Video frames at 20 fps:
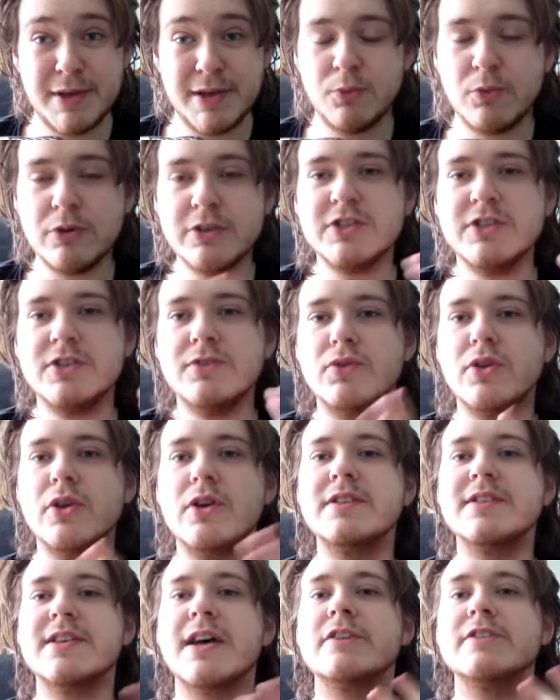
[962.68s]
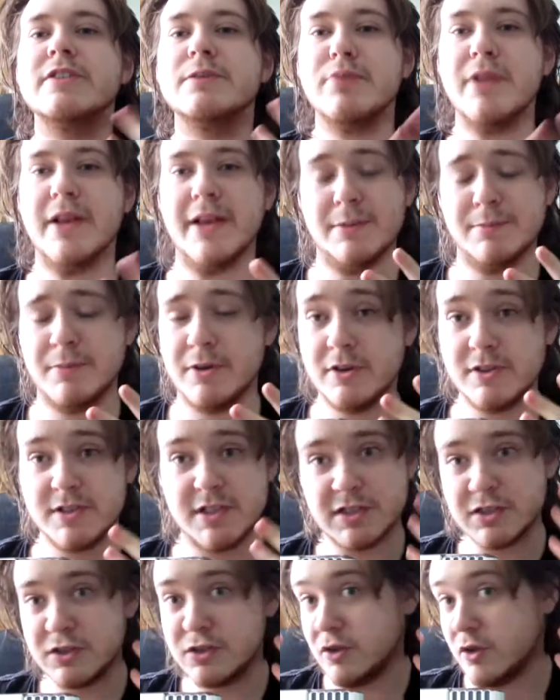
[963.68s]
once you've learned how to play it, because
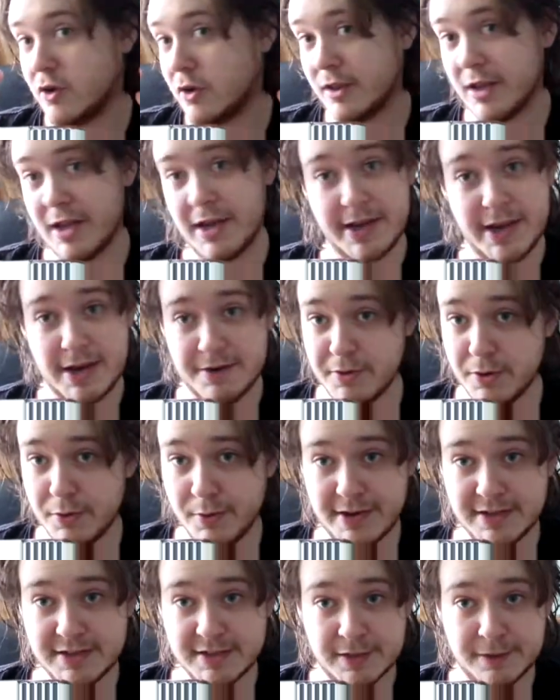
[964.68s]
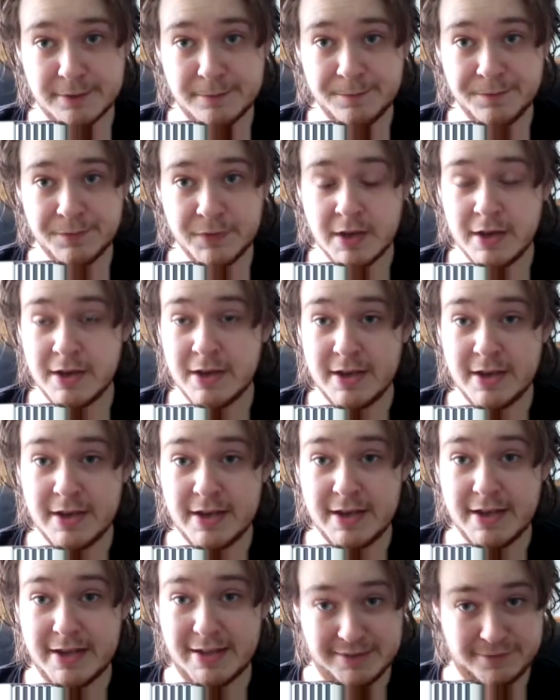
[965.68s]
it's not like every racer.
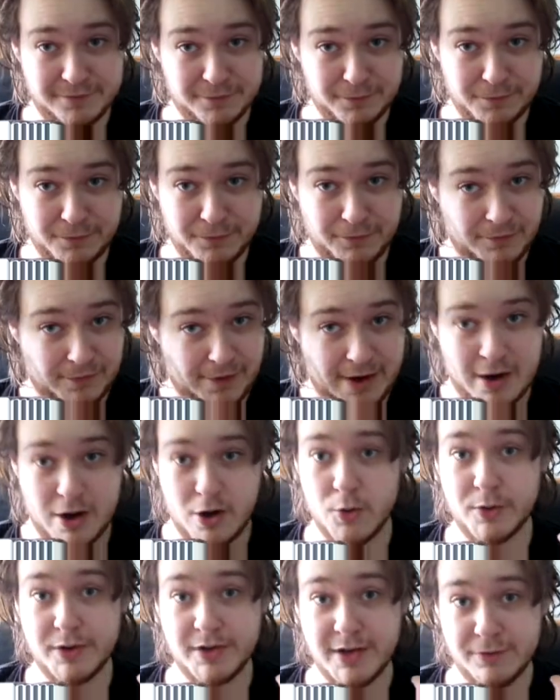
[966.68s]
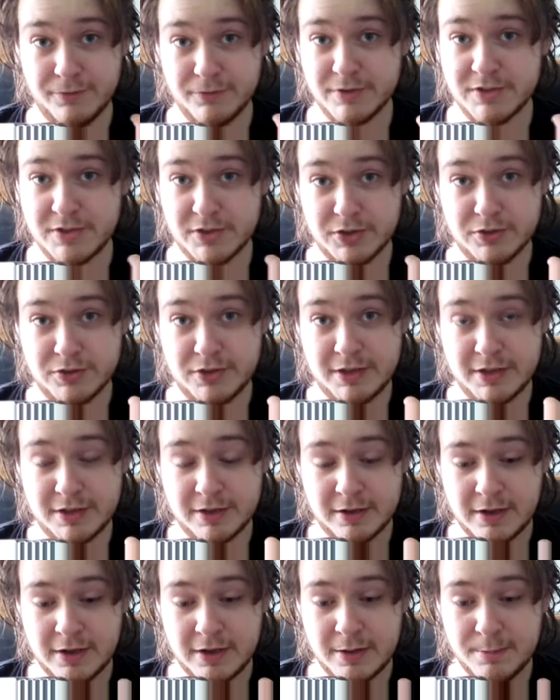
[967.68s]
It is very different and unique.
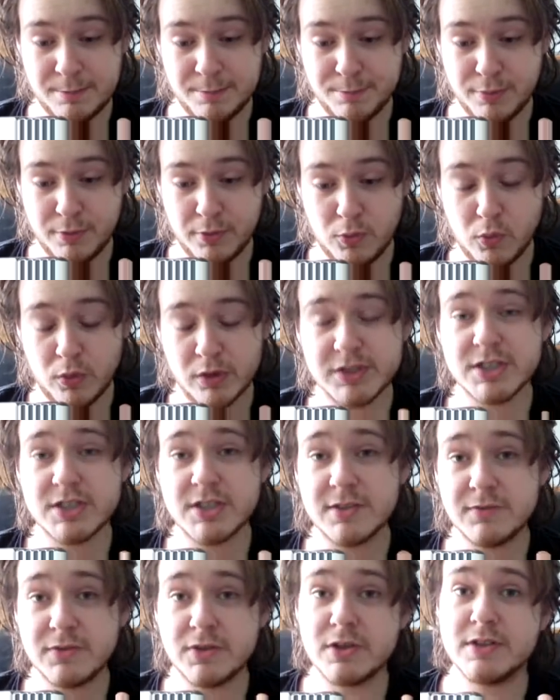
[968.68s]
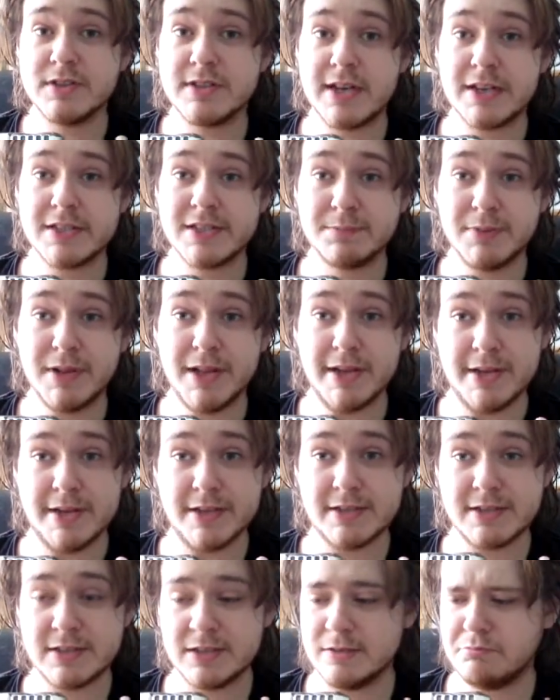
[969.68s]
But once you've learned how to play
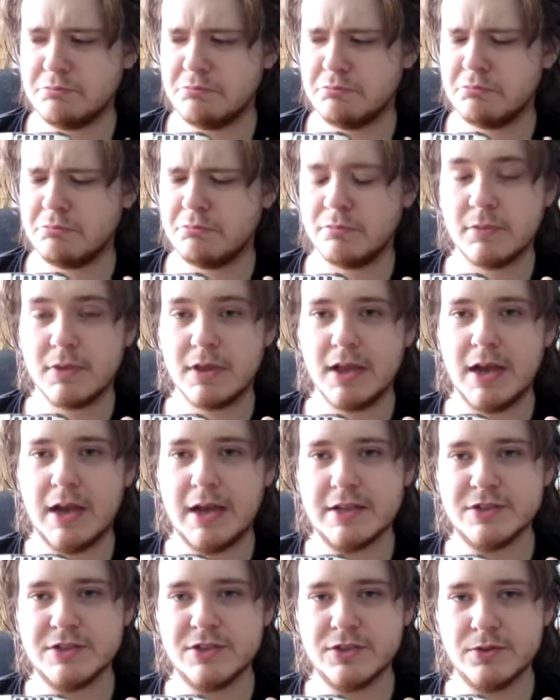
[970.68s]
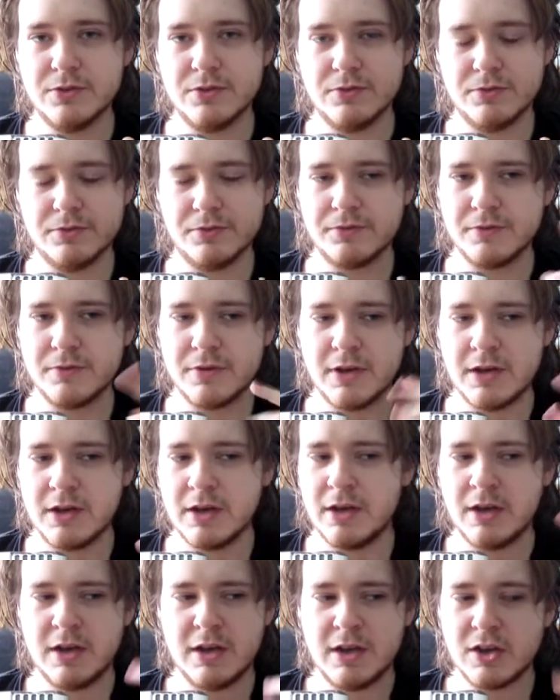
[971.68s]
it, and you've
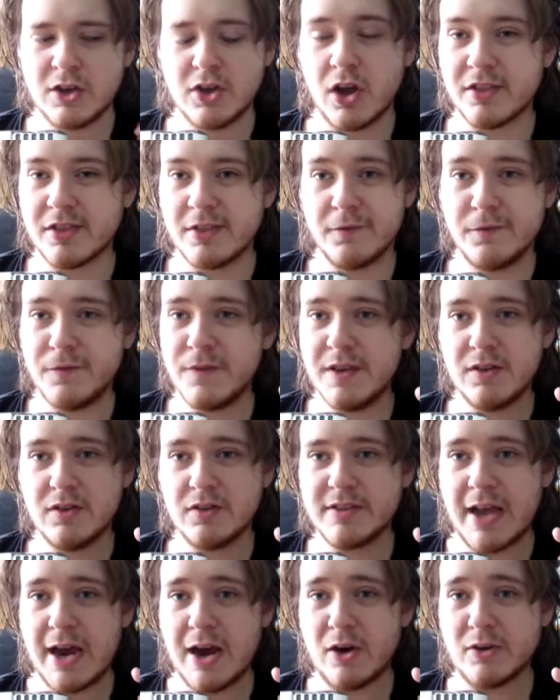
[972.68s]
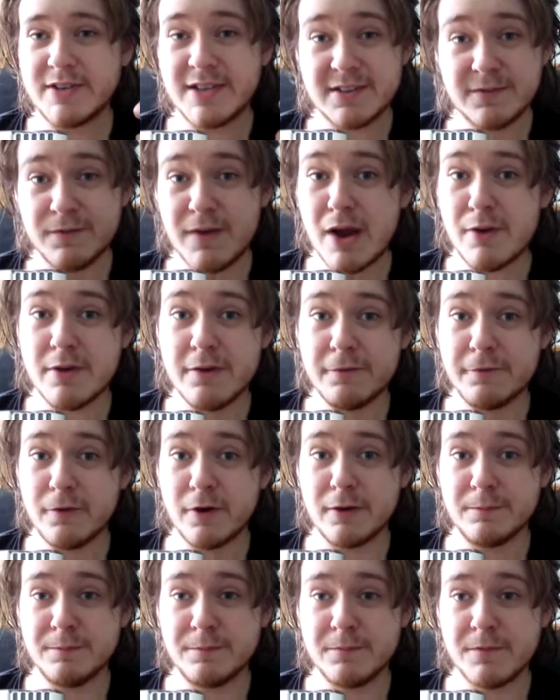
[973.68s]
got the feel down, it's very
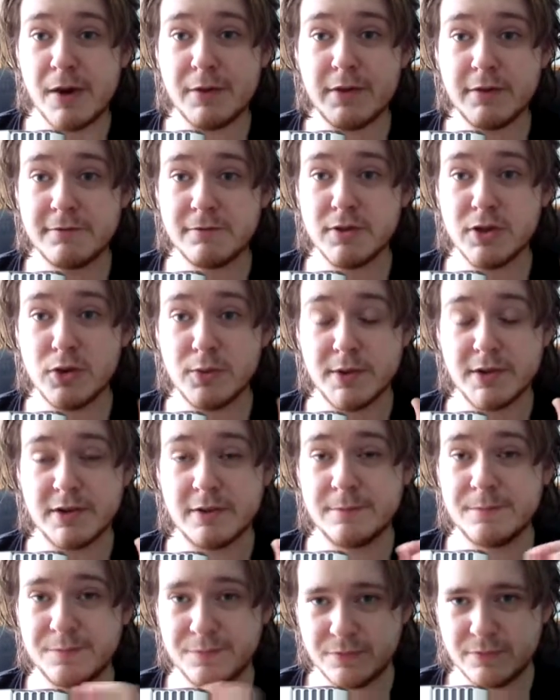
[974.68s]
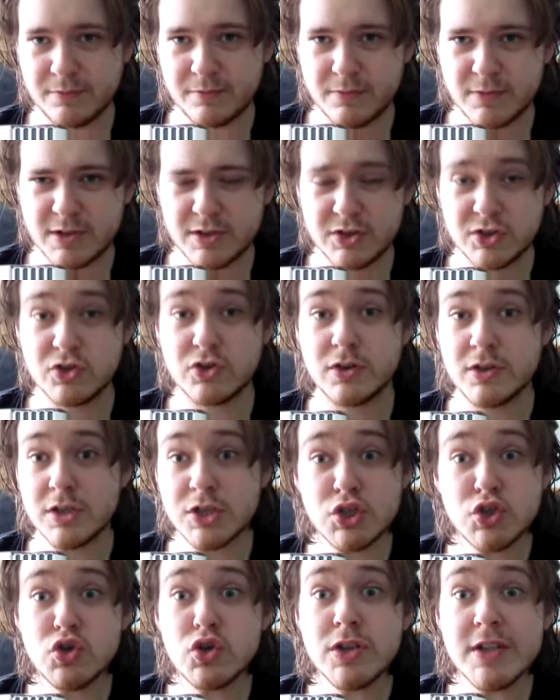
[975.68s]
fun, very fluid. It's
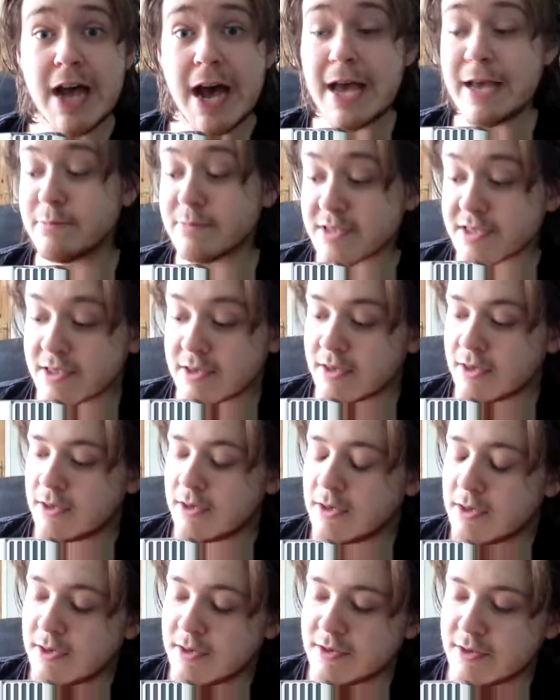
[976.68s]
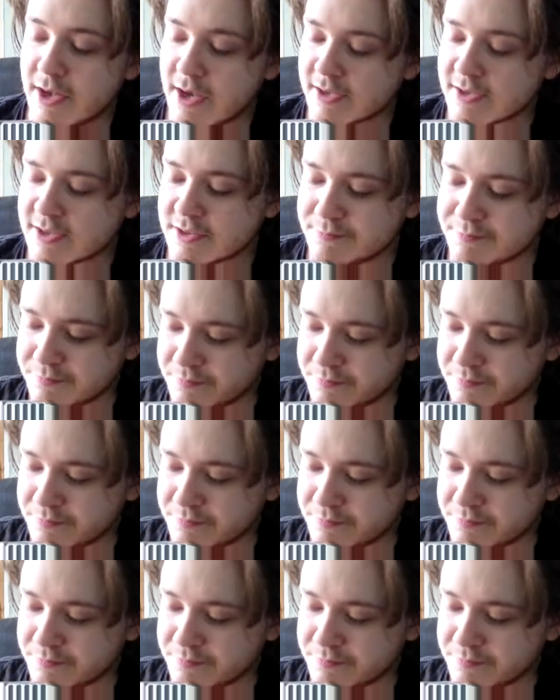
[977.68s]
good times. Next,